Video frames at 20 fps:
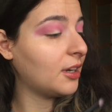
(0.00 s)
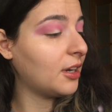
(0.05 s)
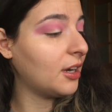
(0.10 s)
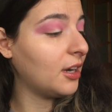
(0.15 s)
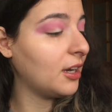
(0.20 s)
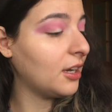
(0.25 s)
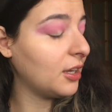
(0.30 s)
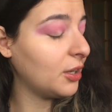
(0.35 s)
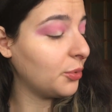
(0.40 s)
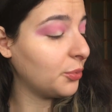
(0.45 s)

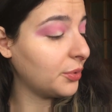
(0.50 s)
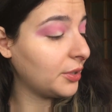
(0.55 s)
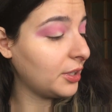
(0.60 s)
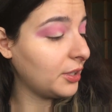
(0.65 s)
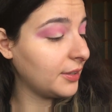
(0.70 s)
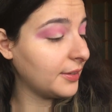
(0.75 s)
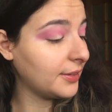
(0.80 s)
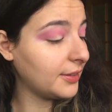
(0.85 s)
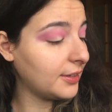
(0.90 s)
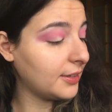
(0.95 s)
I uh,
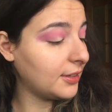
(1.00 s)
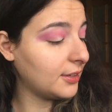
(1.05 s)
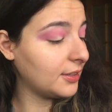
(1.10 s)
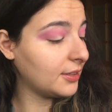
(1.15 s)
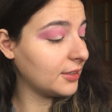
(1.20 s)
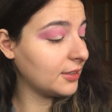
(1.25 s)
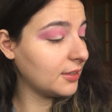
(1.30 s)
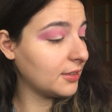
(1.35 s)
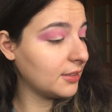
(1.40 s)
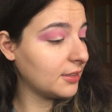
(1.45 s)
will
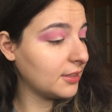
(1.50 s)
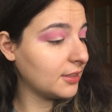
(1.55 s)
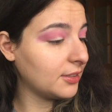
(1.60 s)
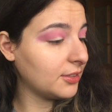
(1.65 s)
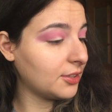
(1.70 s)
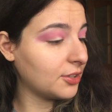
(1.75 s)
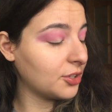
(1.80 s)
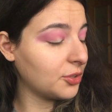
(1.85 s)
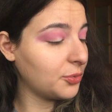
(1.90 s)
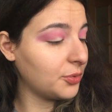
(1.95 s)

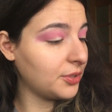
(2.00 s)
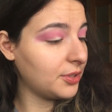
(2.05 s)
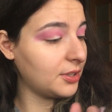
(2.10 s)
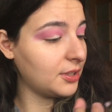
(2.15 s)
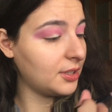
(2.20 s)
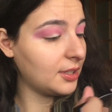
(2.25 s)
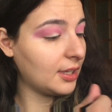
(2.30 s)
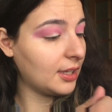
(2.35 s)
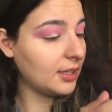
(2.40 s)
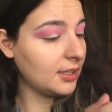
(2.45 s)
start
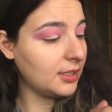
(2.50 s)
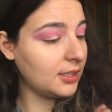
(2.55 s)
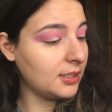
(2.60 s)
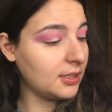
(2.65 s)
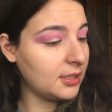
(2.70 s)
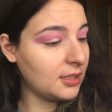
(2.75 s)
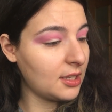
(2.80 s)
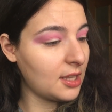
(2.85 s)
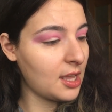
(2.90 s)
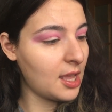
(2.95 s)
with
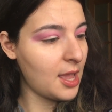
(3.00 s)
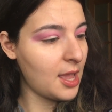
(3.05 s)
this